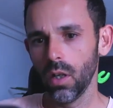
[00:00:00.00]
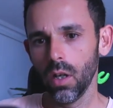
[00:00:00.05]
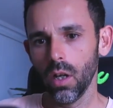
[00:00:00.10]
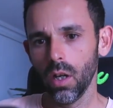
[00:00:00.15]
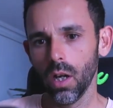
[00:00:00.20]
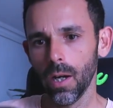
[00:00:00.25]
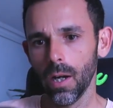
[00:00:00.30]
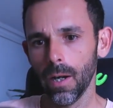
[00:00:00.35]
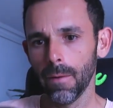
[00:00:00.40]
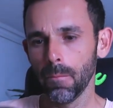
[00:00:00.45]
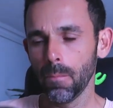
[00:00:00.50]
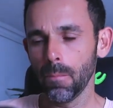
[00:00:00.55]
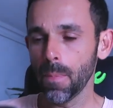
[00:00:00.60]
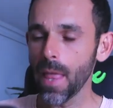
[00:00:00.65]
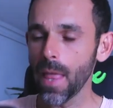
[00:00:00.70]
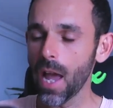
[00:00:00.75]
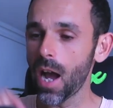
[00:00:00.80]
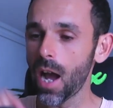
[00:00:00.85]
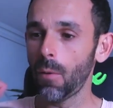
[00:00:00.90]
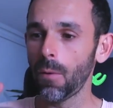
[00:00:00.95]

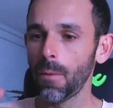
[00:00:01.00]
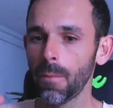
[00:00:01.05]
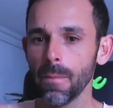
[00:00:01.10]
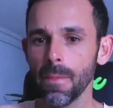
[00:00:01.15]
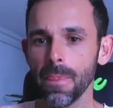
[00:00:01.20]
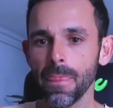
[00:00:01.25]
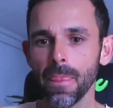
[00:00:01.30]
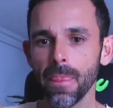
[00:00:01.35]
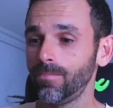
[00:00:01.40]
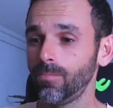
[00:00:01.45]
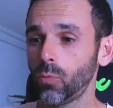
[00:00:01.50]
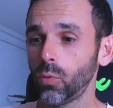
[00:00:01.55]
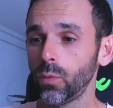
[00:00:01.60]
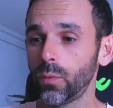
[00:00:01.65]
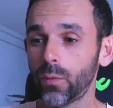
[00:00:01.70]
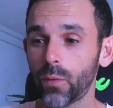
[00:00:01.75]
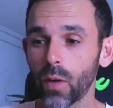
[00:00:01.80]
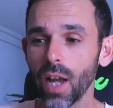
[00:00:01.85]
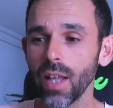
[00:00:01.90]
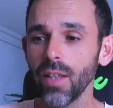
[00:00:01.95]
Now, to
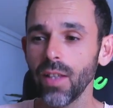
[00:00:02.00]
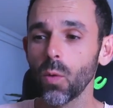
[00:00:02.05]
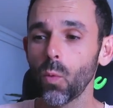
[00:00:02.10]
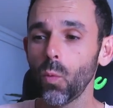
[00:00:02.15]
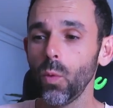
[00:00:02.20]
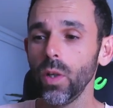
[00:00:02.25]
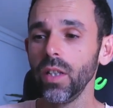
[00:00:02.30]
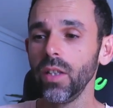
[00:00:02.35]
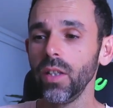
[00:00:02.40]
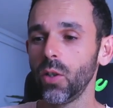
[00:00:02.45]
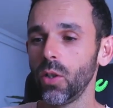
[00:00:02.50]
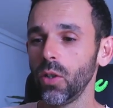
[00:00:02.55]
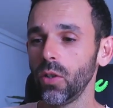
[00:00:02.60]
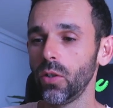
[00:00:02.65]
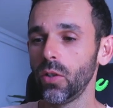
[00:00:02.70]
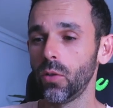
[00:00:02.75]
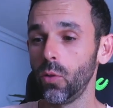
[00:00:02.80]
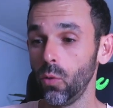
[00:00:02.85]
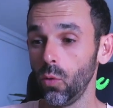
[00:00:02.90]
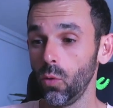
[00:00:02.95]
find the really good
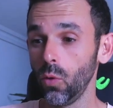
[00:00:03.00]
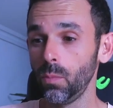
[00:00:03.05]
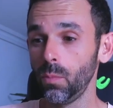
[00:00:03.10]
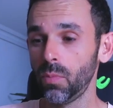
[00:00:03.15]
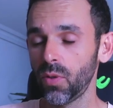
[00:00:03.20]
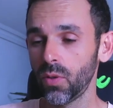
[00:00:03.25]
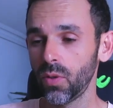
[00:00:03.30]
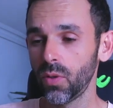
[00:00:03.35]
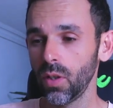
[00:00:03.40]
groups